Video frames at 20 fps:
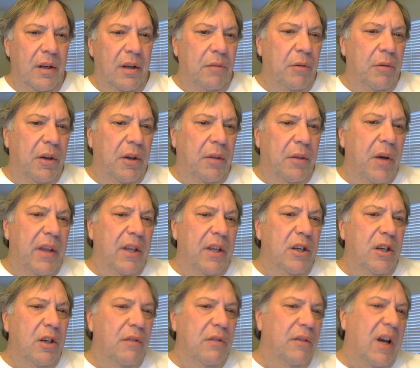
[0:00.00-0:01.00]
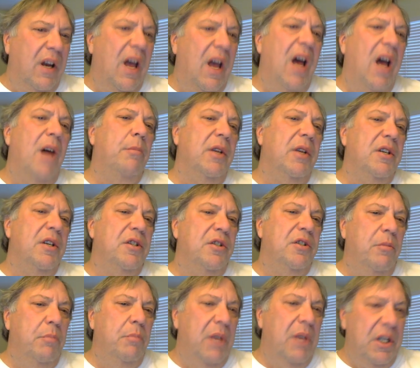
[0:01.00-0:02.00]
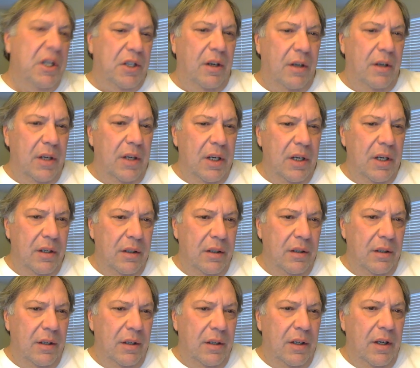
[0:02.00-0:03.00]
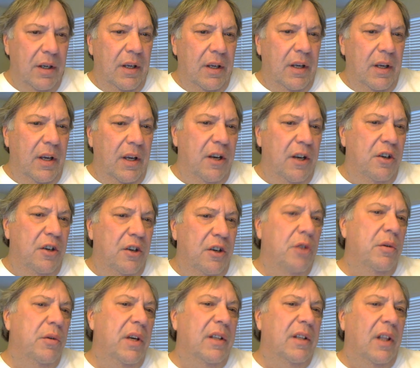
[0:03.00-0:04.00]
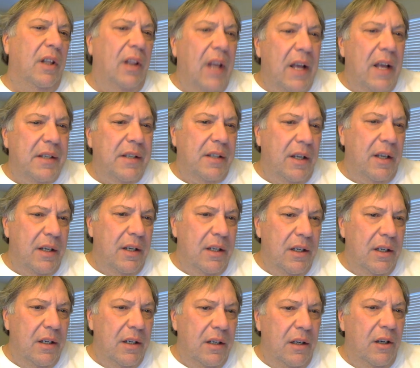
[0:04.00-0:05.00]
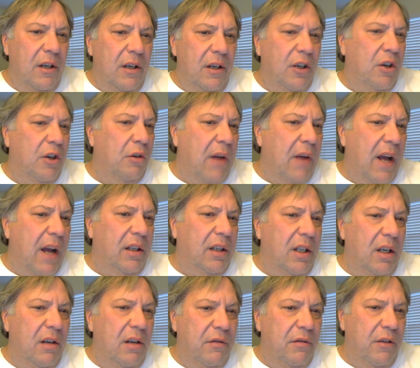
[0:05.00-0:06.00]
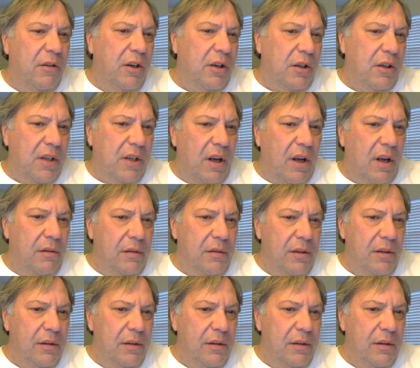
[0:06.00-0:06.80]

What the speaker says: with whether you've accomplished your mission in doing the lesson correctly for yourself.